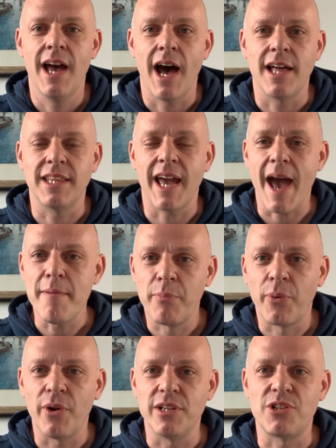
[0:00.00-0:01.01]
and the
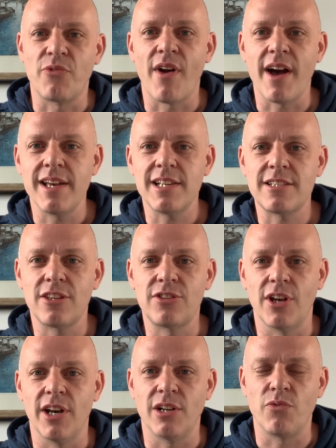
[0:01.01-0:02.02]
Emperor Darius
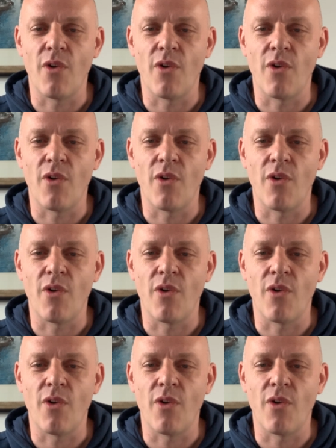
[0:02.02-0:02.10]
III